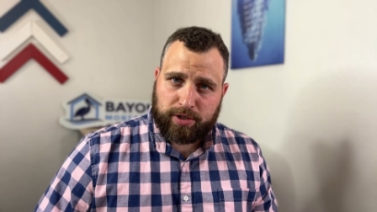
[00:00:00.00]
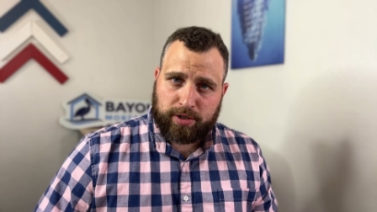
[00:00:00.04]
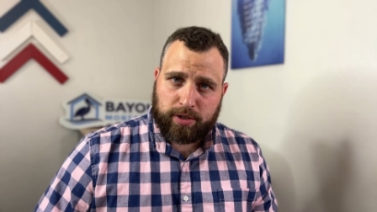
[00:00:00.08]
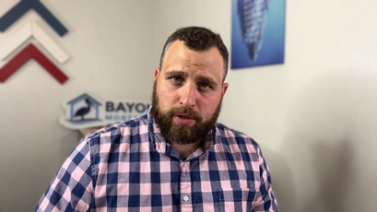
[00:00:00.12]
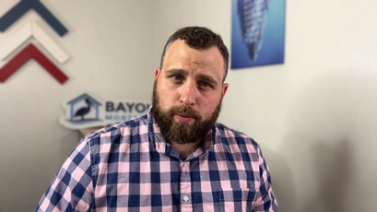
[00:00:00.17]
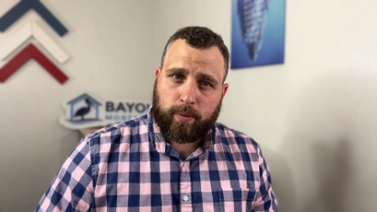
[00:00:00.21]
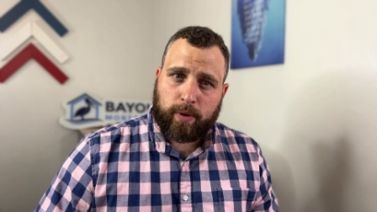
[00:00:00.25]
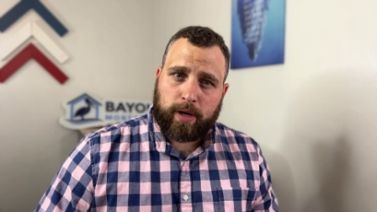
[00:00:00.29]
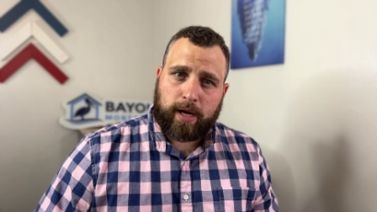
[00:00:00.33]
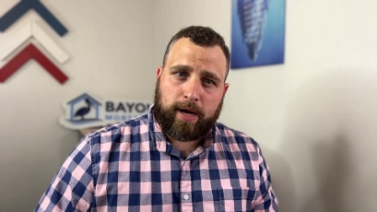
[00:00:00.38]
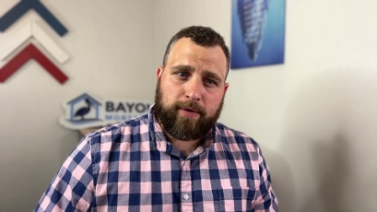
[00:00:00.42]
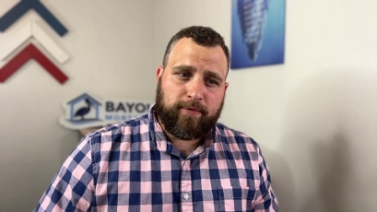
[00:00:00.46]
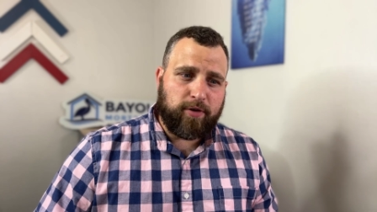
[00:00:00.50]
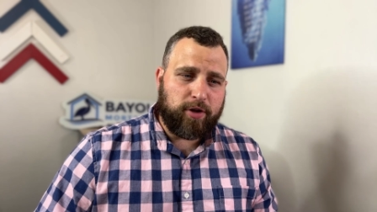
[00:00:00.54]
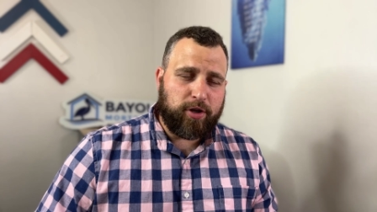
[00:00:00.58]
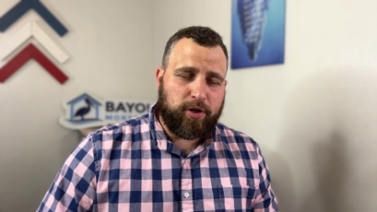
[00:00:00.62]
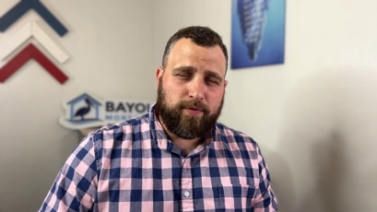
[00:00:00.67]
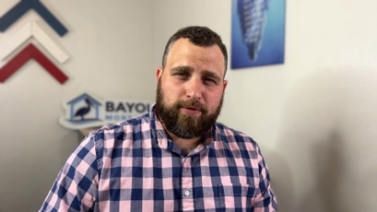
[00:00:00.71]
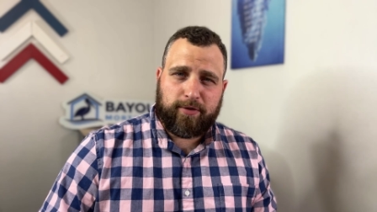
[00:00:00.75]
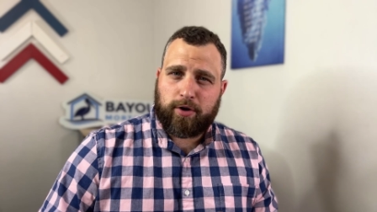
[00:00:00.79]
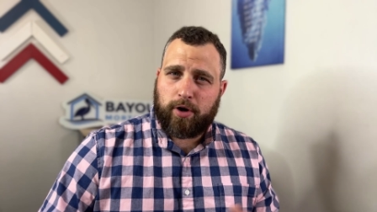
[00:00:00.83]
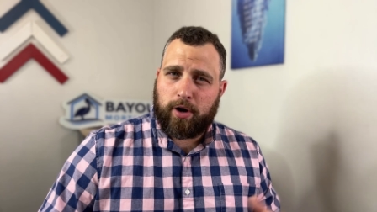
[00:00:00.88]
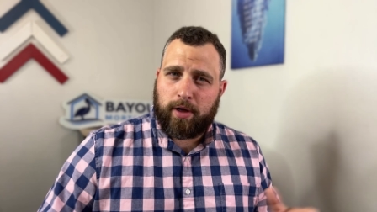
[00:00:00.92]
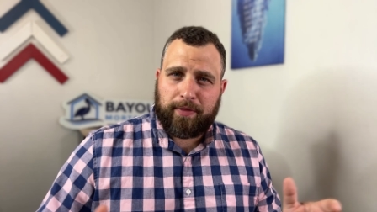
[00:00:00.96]
so whenever
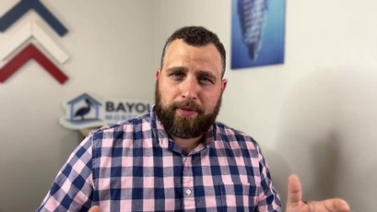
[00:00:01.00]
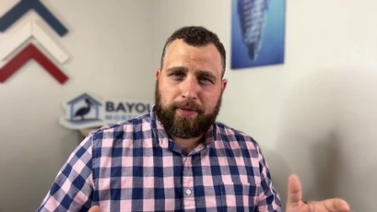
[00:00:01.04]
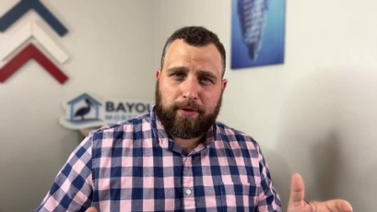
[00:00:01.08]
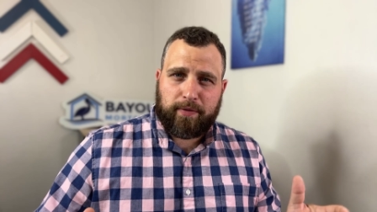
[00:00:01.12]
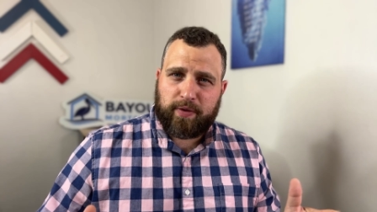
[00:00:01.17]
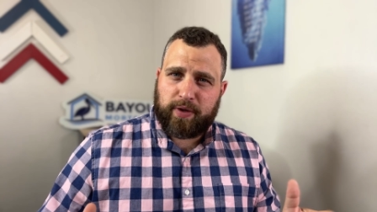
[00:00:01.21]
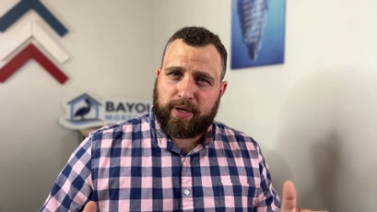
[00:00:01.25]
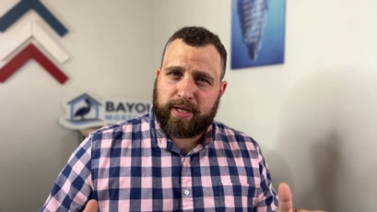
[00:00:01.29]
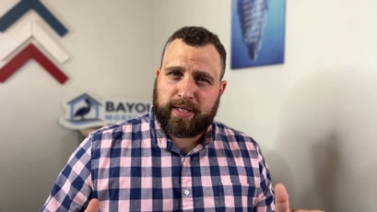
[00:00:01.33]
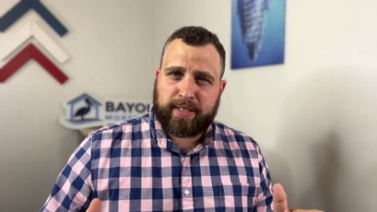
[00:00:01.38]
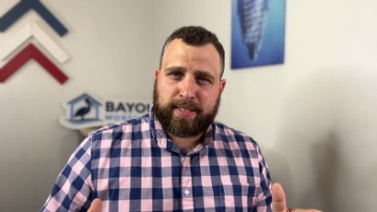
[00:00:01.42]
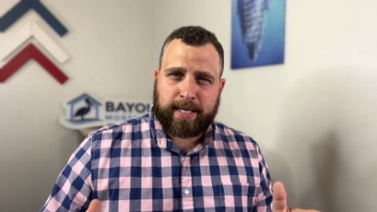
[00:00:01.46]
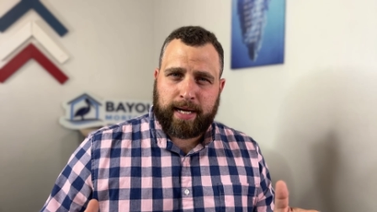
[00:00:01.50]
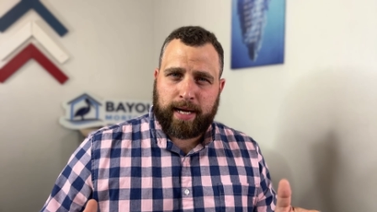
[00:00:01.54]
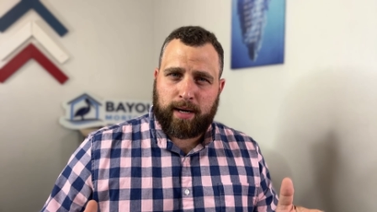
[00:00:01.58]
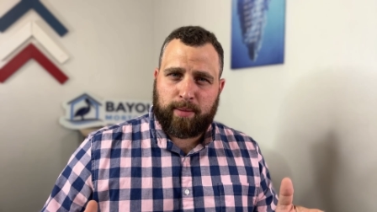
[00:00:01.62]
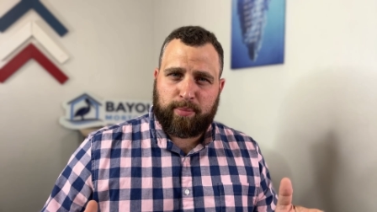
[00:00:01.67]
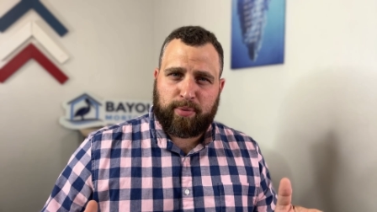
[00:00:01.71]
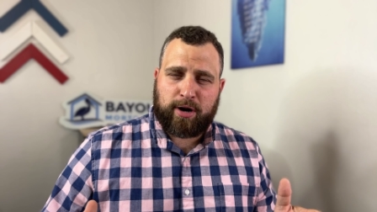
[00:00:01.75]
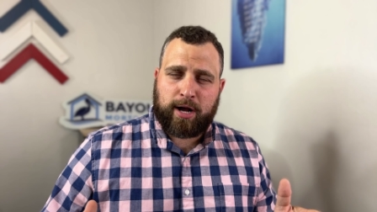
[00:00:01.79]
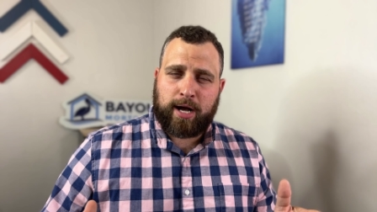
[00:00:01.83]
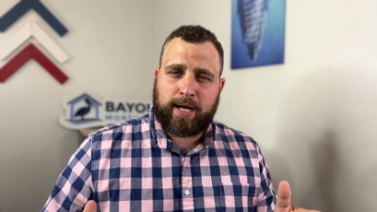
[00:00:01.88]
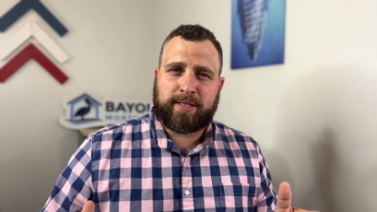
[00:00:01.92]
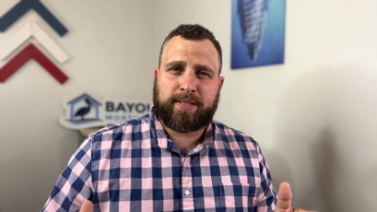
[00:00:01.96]
you've gone through the entire
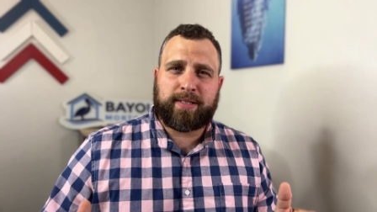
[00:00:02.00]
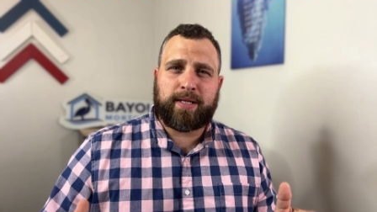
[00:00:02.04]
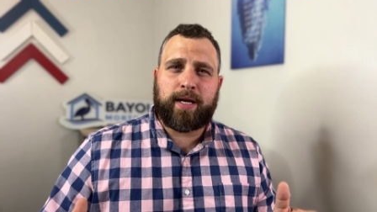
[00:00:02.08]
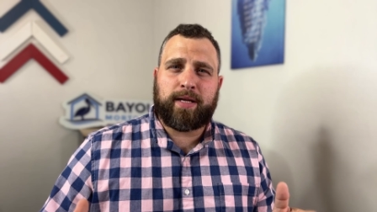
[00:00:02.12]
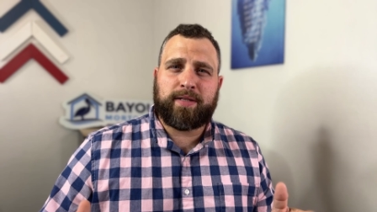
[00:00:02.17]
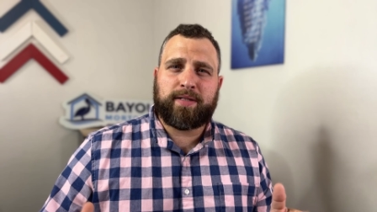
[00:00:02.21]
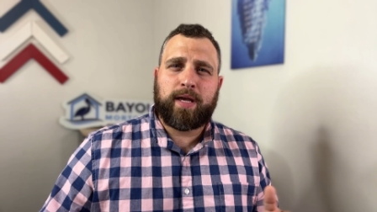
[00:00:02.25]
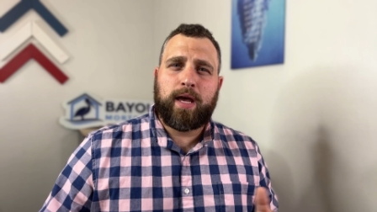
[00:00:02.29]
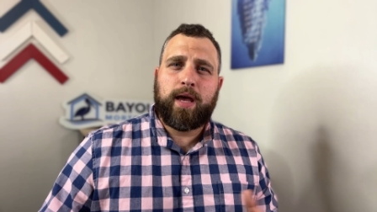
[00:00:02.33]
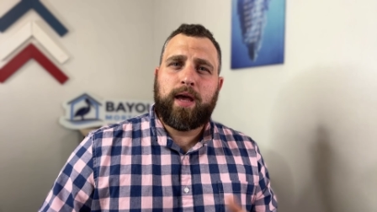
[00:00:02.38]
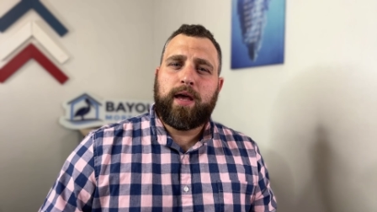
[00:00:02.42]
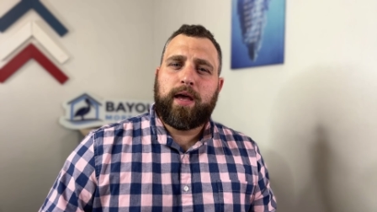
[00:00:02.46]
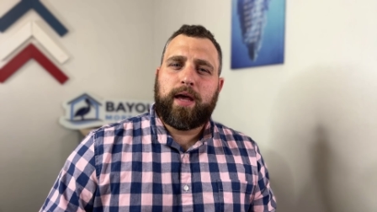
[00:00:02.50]
process